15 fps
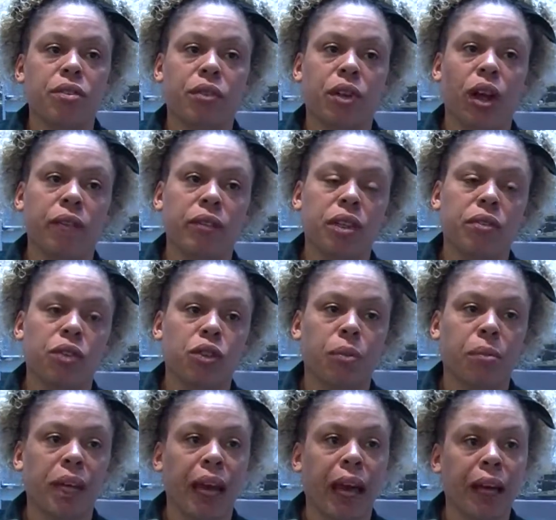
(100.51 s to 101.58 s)
live interviews from
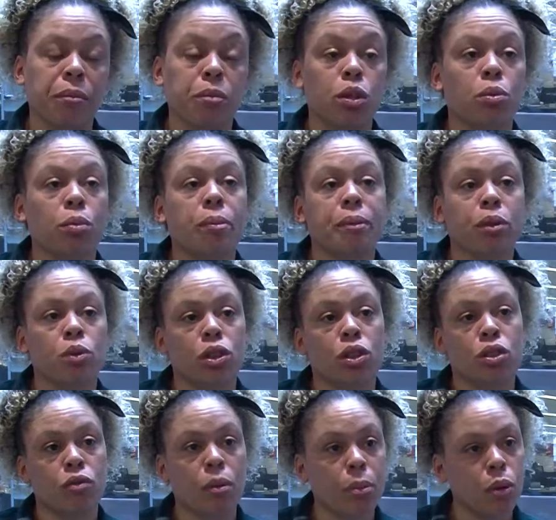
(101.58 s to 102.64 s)
the game, so we'll be talking to
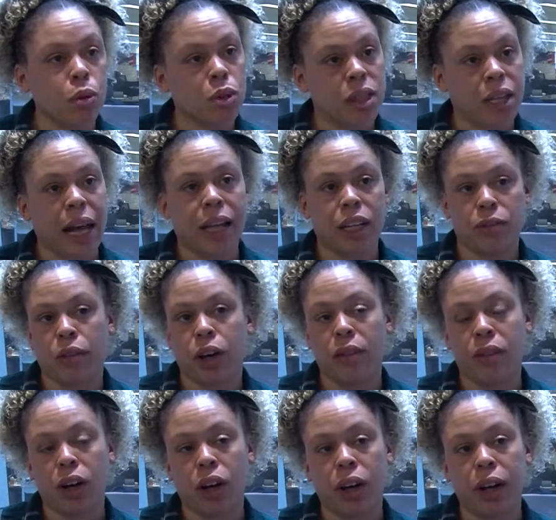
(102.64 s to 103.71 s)
the reporters at 5
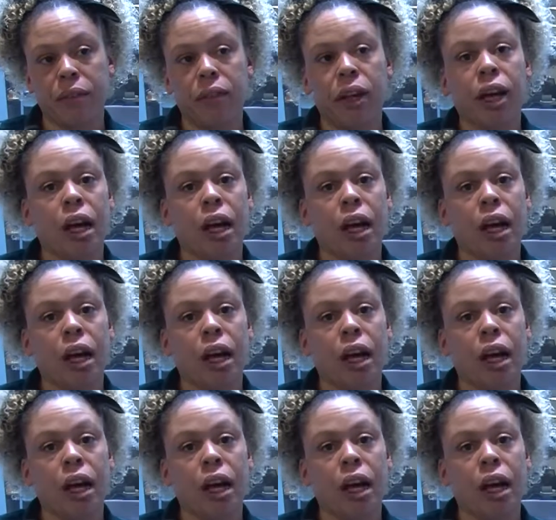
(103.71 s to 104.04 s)
Live